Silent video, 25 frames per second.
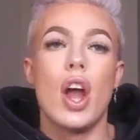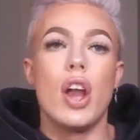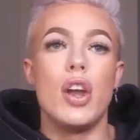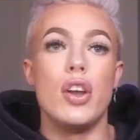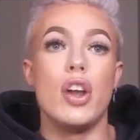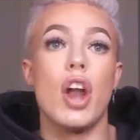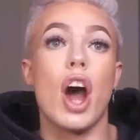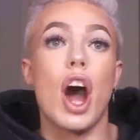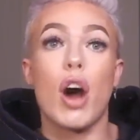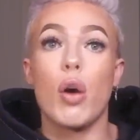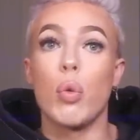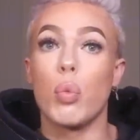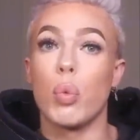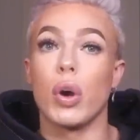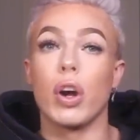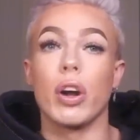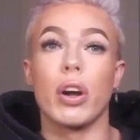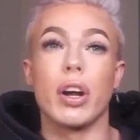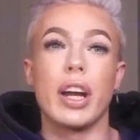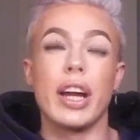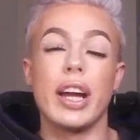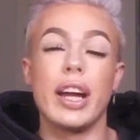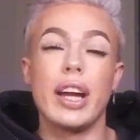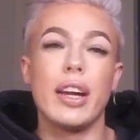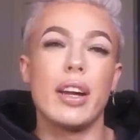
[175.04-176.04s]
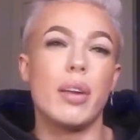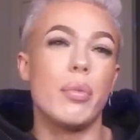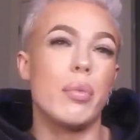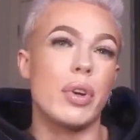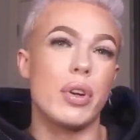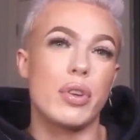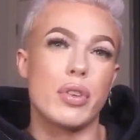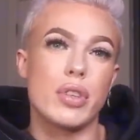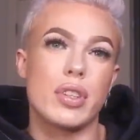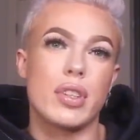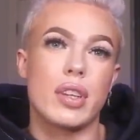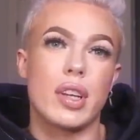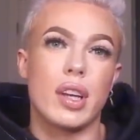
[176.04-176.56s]
not worried, and we
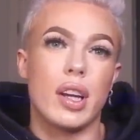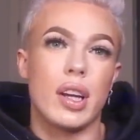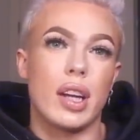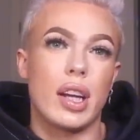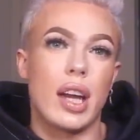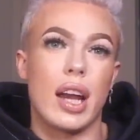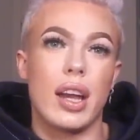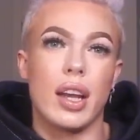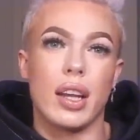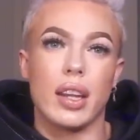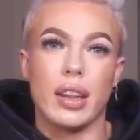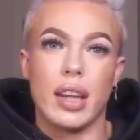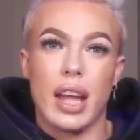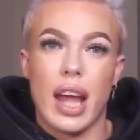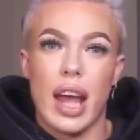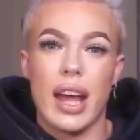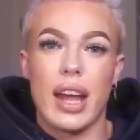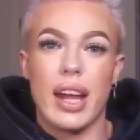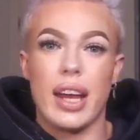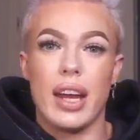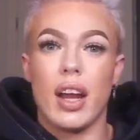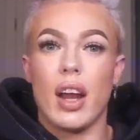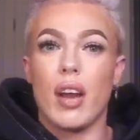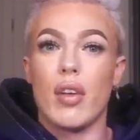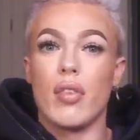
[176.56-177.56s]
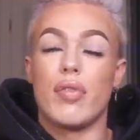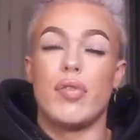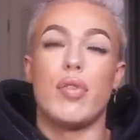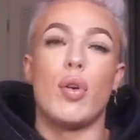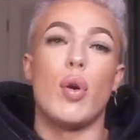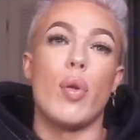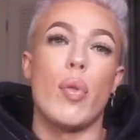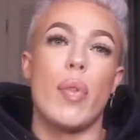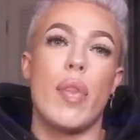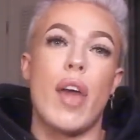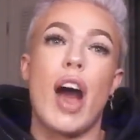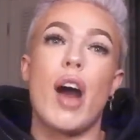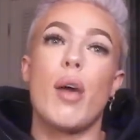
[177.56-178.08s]
were just gonna kind of let it
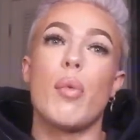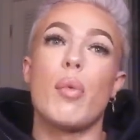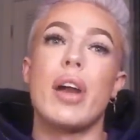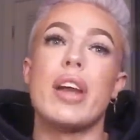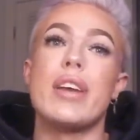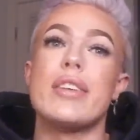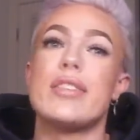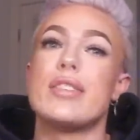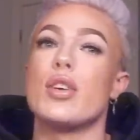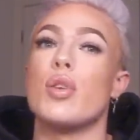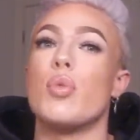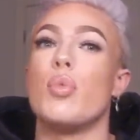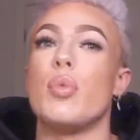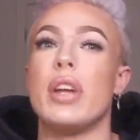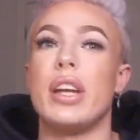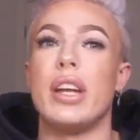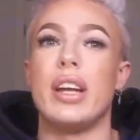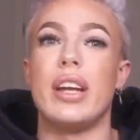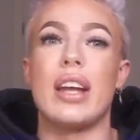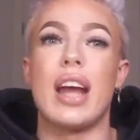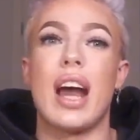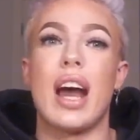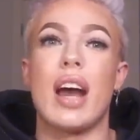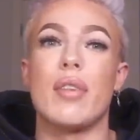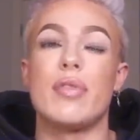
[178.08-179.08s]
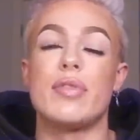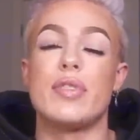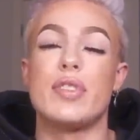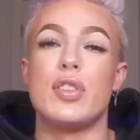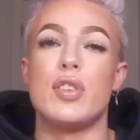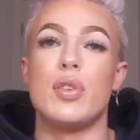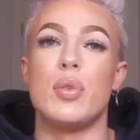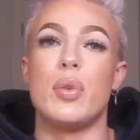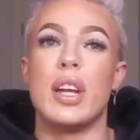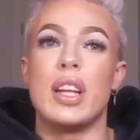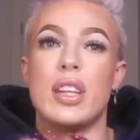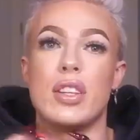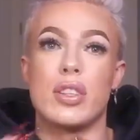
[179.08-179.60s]
unfold that way so we didn't have
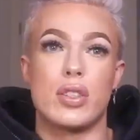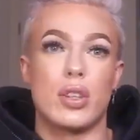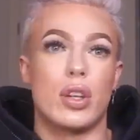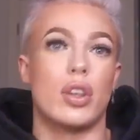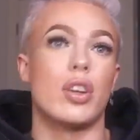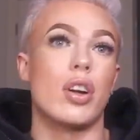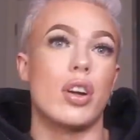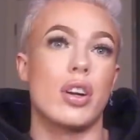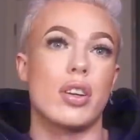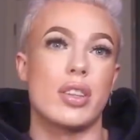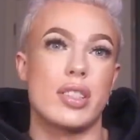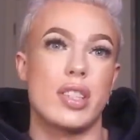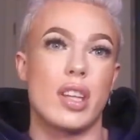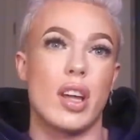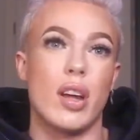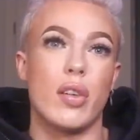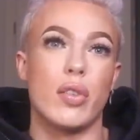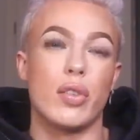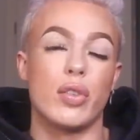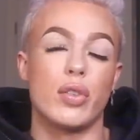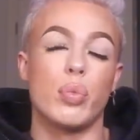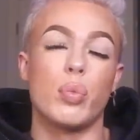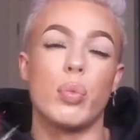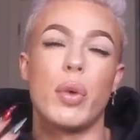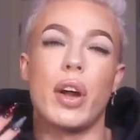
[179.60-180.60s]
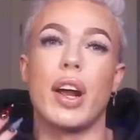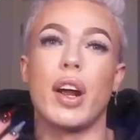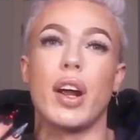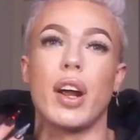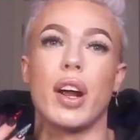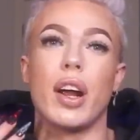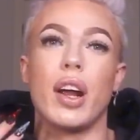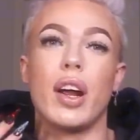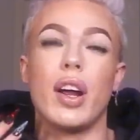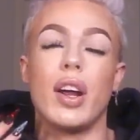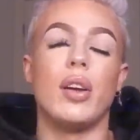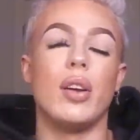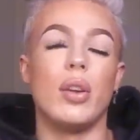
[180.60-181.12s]
to insert ourselves
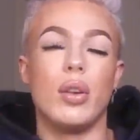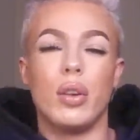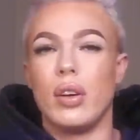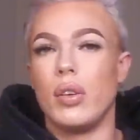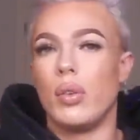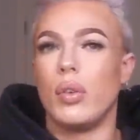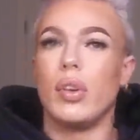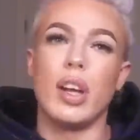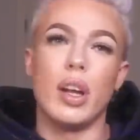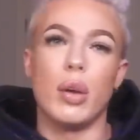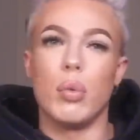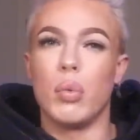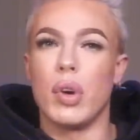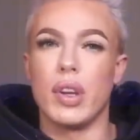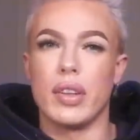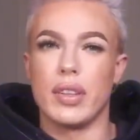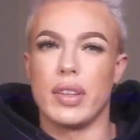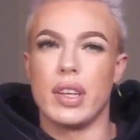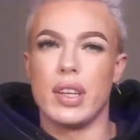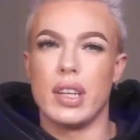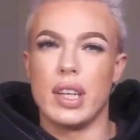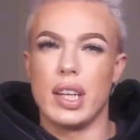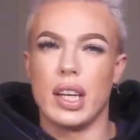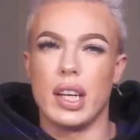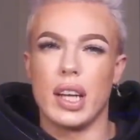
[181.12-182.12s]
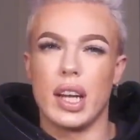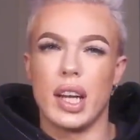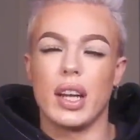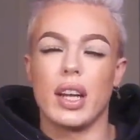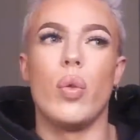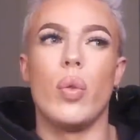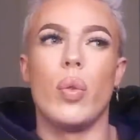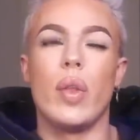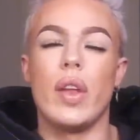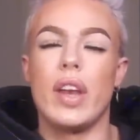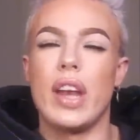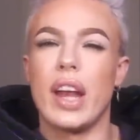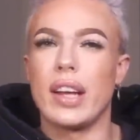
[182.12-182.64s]
where it wasn't needed.
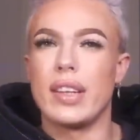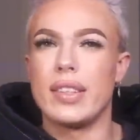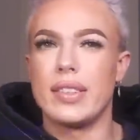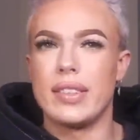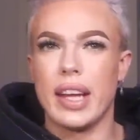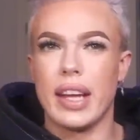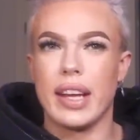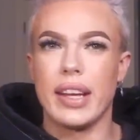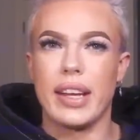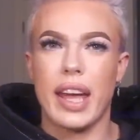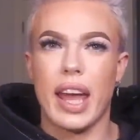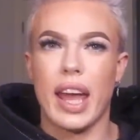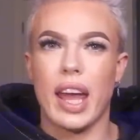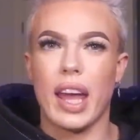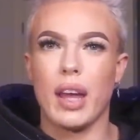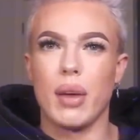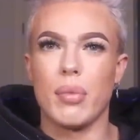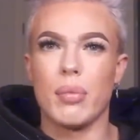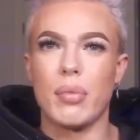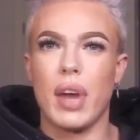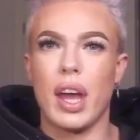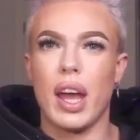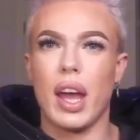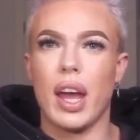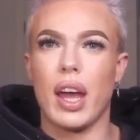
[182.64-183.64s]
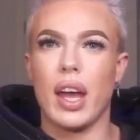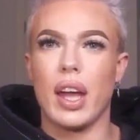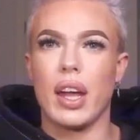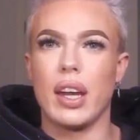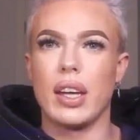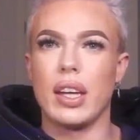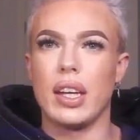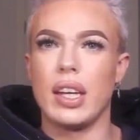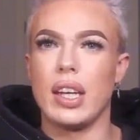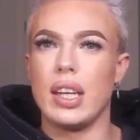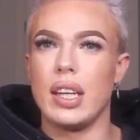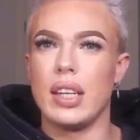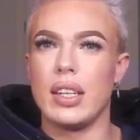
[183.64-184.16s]
The next day came
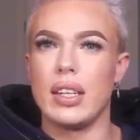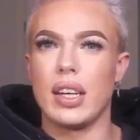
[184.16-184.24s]
and he